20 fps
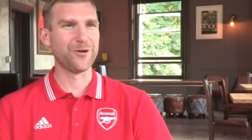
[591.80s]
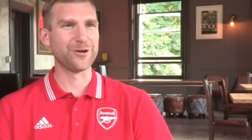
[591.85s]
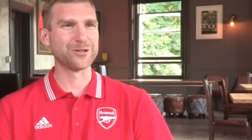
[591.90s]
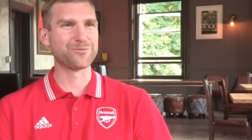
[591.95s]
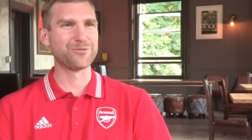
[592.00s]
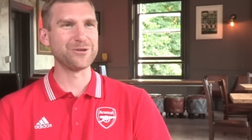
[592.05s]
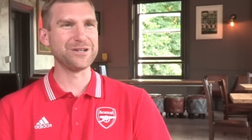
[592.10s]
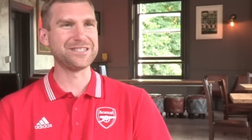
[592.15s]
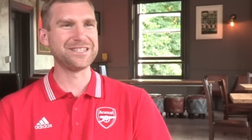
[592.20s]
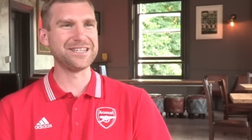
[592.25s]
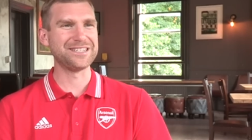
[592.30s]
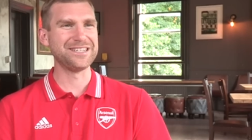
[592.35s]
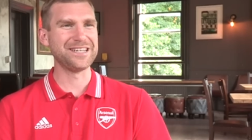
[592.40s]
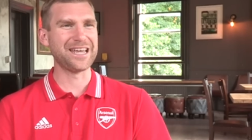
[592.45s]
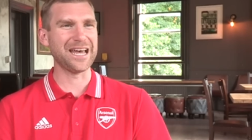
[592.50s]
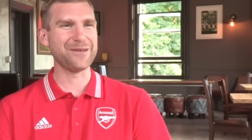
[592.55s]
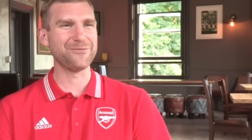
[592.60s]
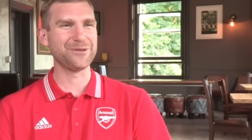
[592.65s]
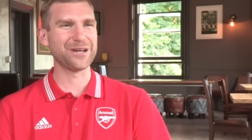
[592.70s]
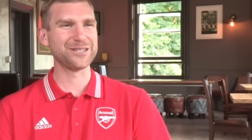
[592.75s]
first preseason
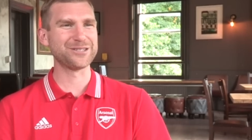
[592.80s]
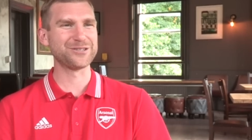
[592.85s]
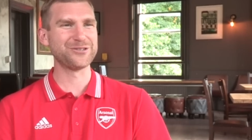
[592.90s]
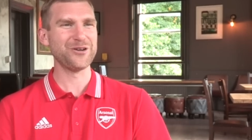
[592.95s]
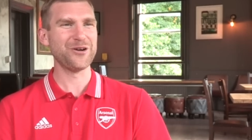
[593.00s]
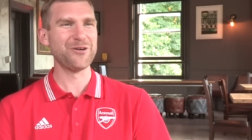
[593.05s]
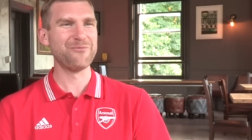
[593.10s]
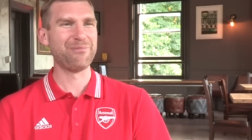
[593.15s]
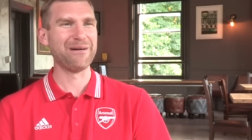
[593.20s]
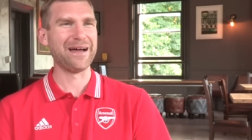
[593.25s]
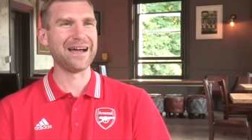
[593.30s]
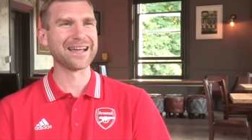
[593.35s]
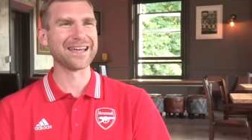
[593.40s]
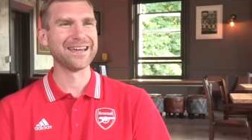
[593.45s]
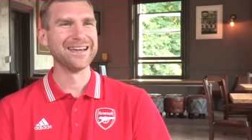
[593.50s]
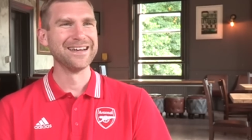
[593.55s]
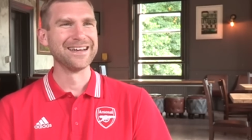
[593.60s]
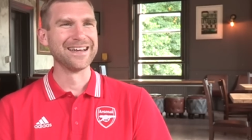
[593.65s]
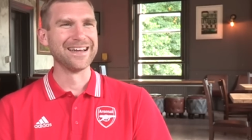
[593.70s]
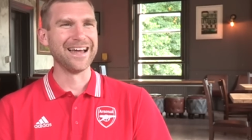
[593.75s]
game against Nuremberg
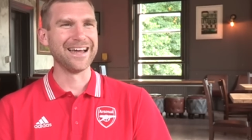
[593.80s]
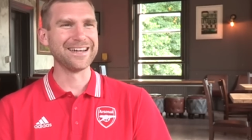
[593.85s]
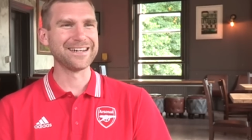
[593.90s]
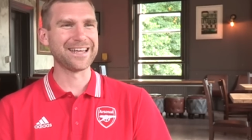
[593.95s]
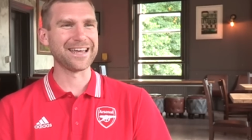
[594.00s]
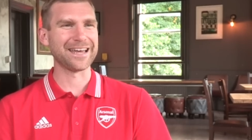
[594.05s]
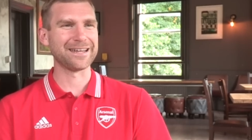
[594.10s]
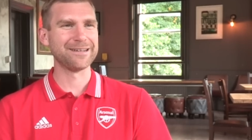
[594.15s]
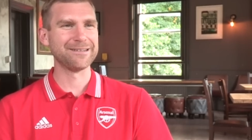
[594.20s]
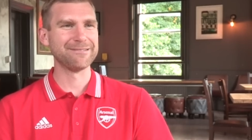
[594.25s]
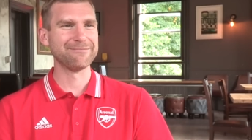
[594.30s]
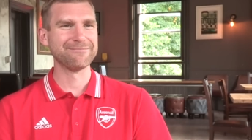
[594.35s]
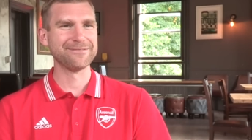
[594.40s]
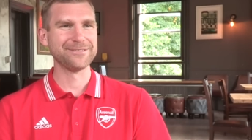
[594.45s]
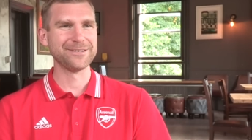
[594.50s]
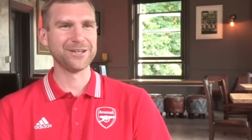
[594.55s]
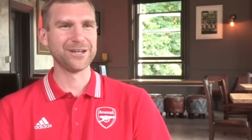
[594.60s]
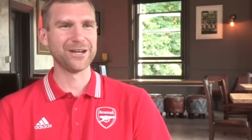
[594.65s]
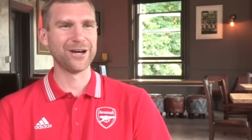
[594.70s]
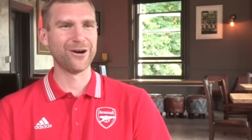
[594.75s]
and can,
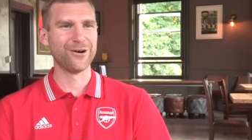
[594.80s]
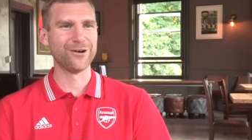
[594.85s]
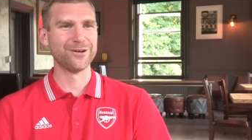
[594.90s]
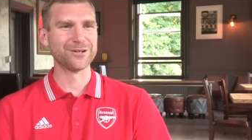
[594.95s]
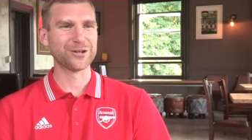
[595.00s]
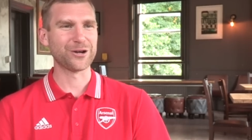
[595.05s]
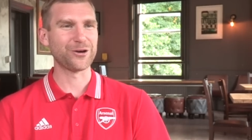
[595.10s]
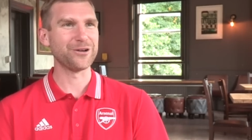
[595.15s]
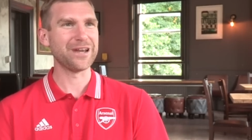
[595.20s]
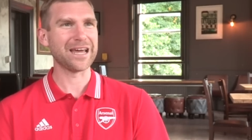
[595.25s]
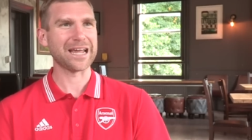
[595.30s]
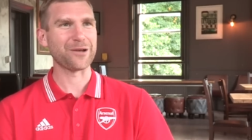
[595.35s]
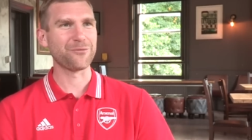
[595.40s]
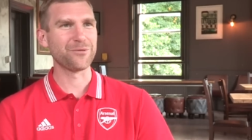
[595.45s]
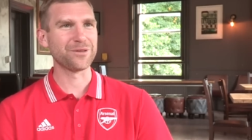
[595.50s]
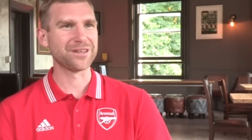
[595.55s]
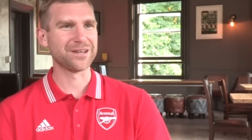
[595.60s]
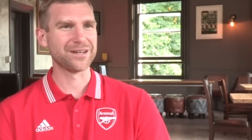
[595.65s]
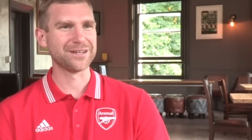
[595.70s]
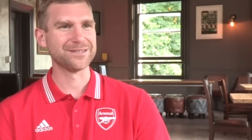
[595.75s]
you know, connect
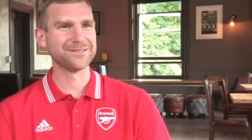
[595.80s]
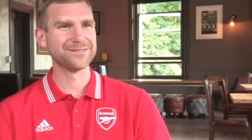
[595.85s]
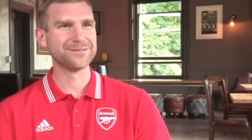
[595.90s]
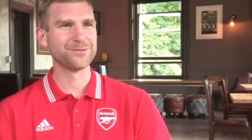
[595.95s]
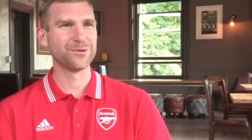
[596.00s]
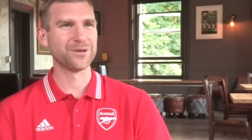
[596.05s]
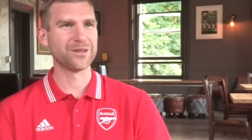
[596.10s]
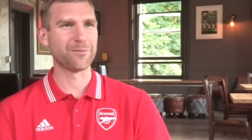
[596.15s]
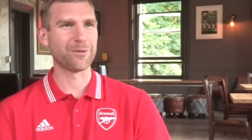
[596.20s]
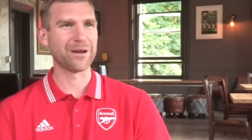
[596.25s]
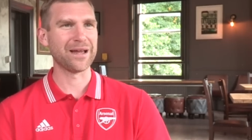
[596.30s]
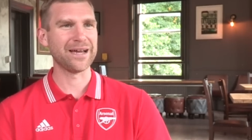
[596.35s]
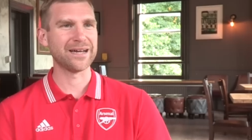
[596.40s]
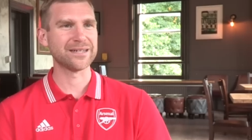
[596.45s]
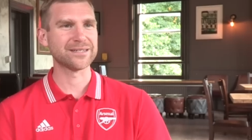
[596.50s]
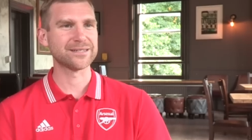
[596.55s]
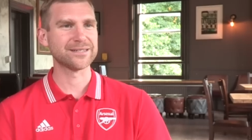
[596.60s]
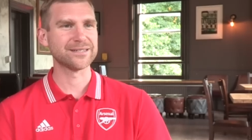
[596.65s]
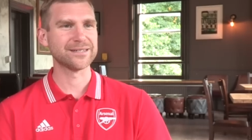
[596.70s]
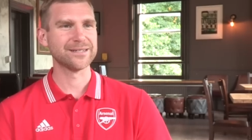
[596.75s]
with the, with the
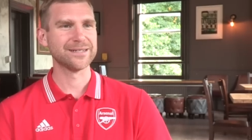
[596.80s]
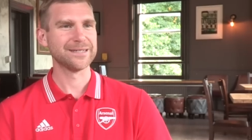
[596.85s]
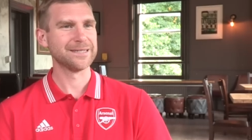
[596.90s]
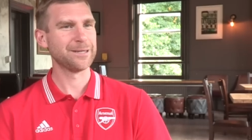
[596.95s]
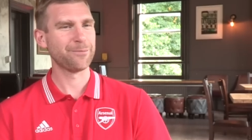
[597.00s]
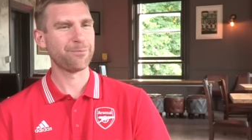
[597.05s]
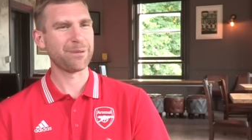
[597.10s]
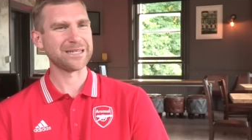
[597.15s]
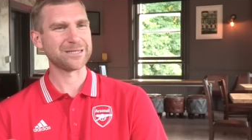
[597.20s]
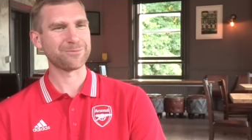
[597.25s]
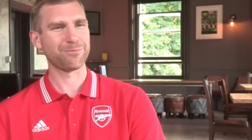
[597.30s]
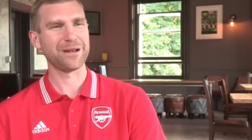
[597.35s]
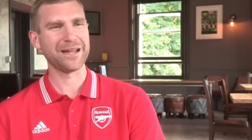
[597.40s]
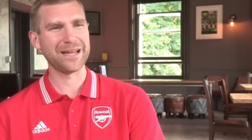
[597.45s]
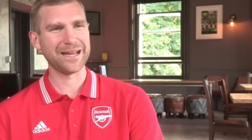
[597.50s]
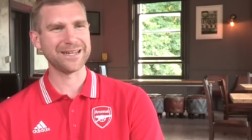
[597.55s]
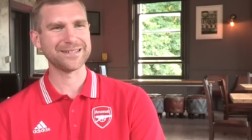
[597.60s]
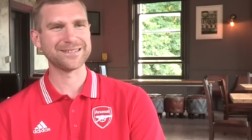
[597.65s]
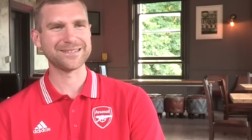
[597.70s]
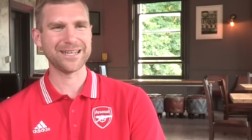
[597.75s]
players. The best
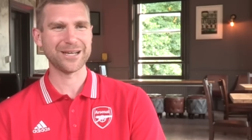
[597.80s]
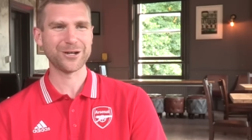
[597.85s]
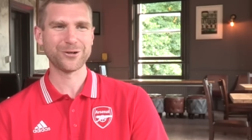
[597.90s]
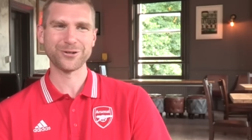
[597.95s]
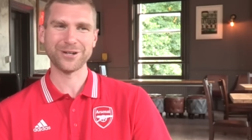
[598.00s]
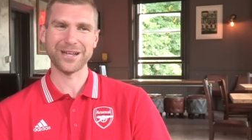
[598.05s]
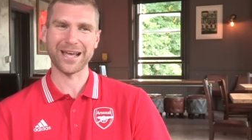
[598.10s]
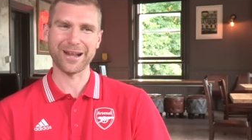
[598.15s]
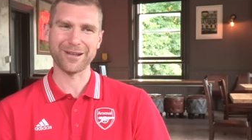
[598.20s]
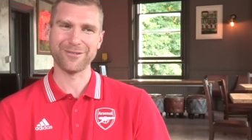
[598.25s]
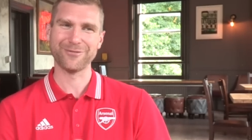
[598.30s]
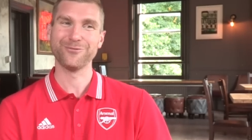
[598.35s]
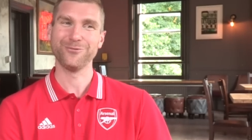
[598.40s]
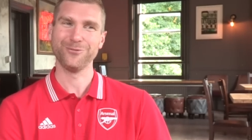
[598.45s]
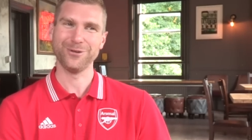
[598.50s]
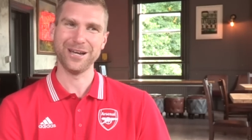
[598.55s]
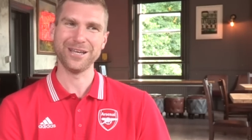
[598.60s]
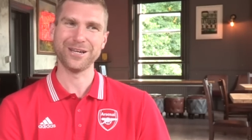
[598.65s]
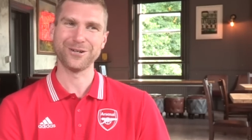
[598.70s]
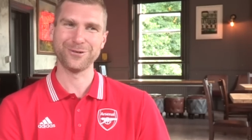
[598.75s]
players, they connect
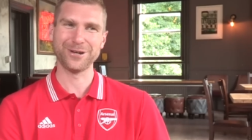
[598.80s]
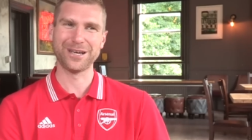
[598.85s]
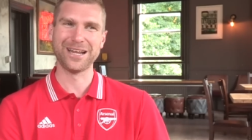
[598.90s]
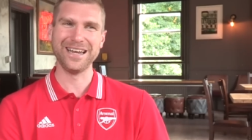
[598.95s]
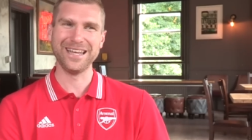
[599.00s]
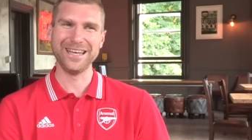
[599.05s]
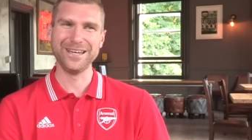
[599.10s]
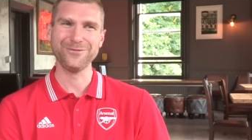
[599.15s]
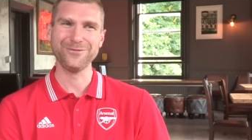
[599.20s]
really quickly